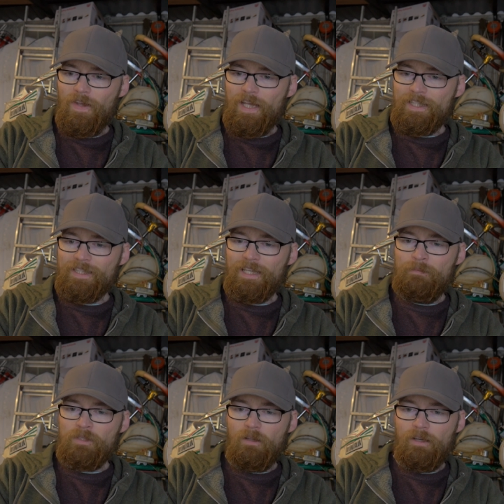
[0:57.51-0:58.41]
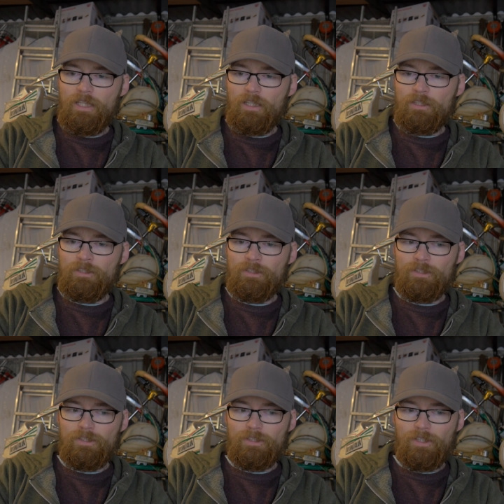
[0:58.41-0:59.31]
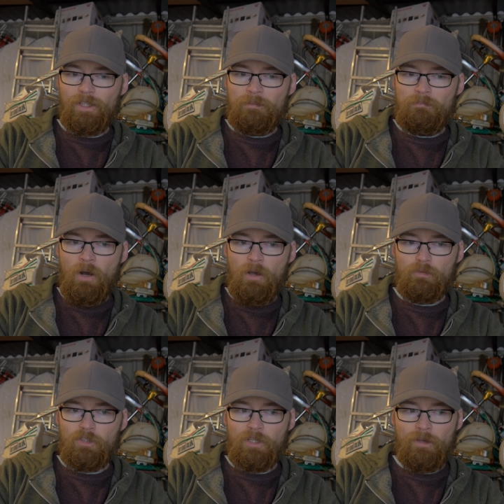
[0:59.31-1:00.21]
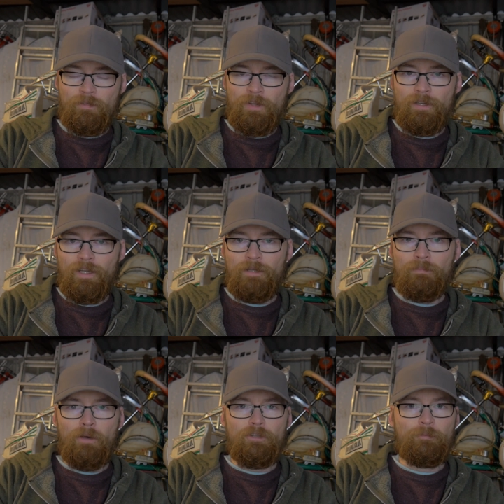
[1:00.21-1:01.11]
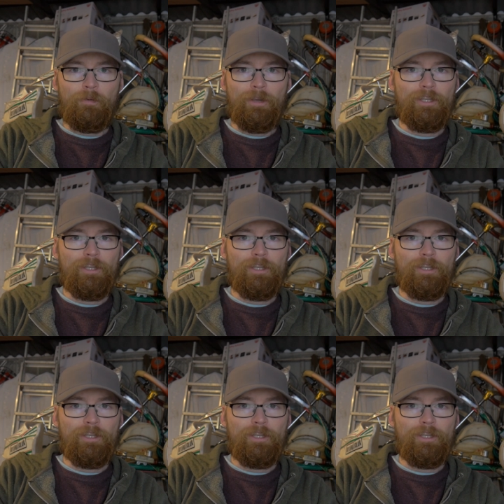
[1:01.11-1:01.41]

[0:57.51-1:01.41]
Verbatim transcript: it seems like an a milestone in, in motorsport